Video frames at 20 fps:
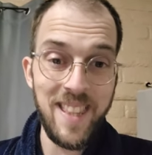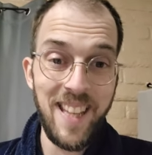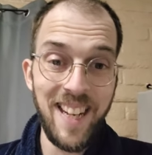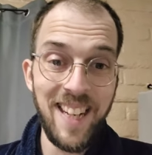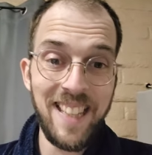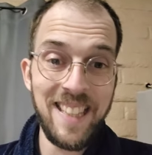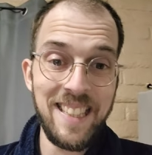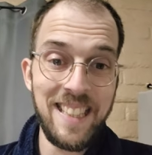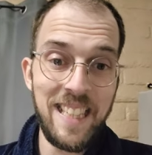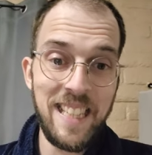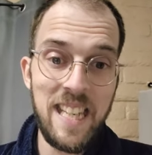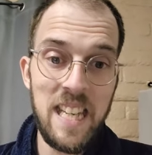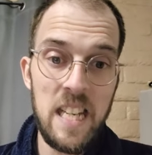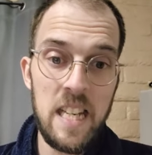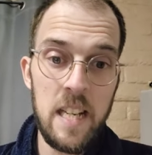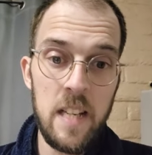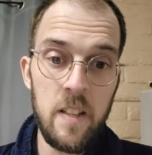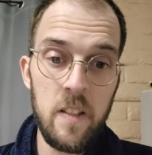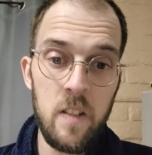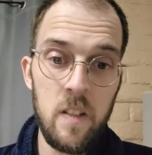The
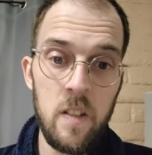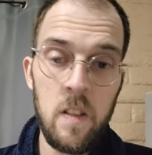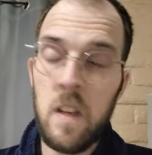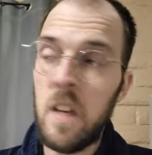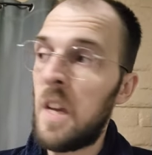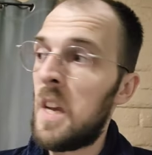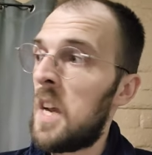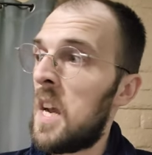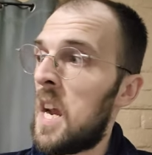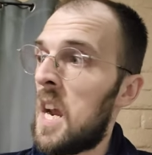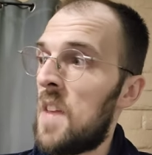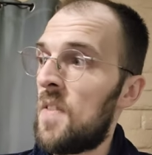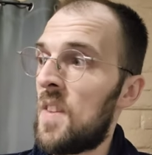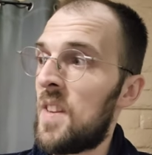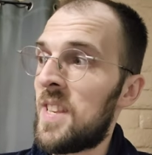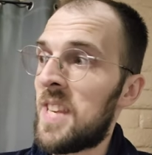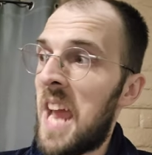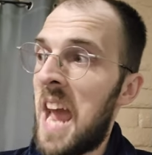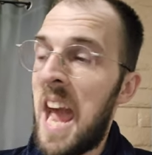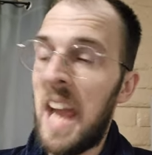clickiness and
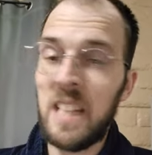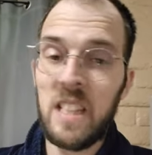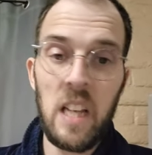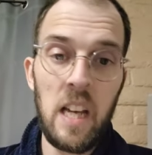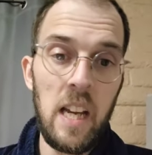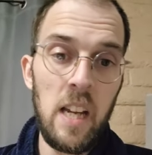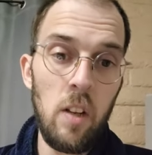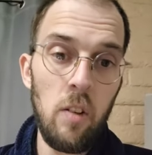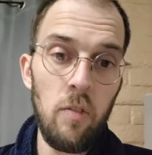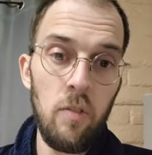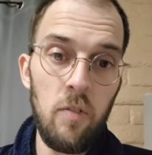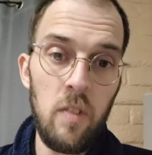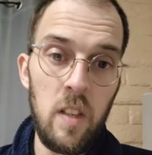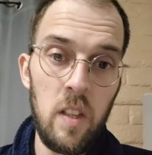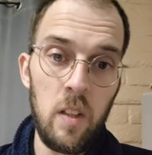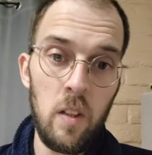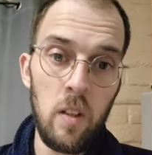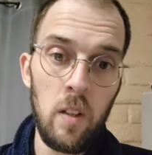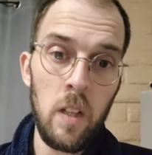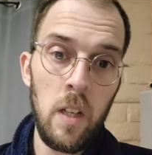the tactile
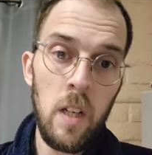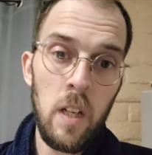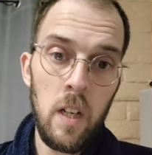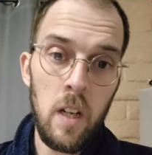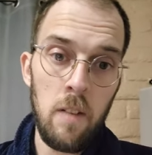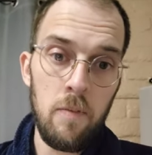feel